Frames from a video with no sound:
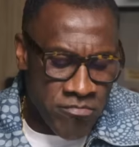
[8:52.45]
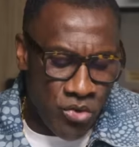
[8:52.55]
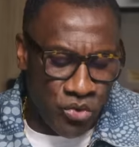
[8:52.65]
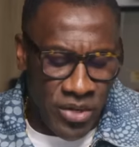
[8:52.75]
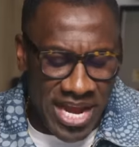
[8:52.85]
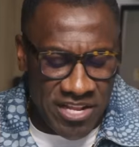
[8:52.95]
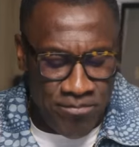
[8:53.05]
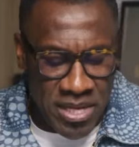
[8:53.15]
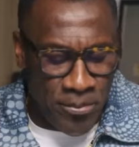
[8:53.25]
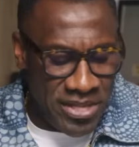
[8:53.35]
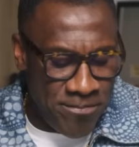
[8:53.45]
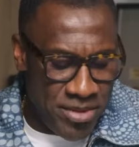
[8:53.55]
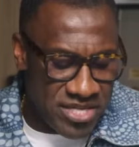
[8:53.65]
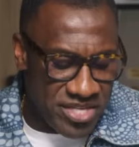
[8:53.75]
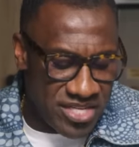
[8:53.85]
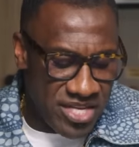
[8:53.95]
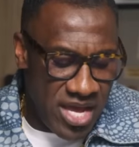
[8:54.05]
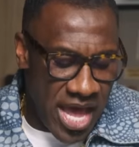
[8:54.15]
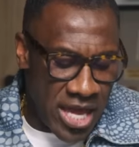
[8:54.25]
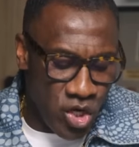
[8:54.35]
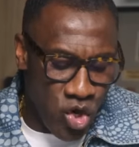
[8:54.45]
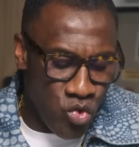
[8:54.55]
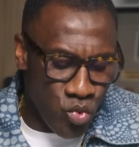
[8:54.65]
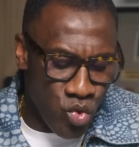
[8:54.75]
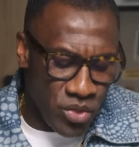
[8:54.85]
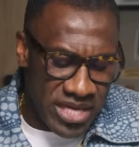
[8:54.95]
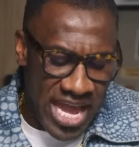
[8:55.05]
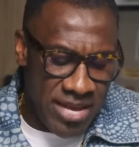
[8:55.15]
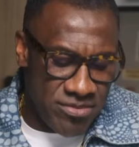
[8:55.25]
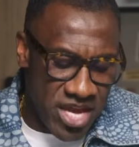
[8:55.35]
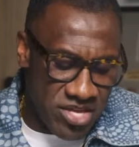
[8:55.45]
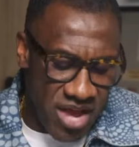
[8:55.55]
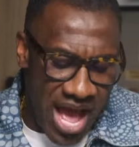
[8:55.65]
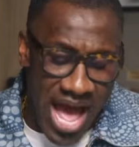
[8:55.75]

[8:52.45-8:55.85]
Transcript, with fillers: most creative people in business, a guru, game changer,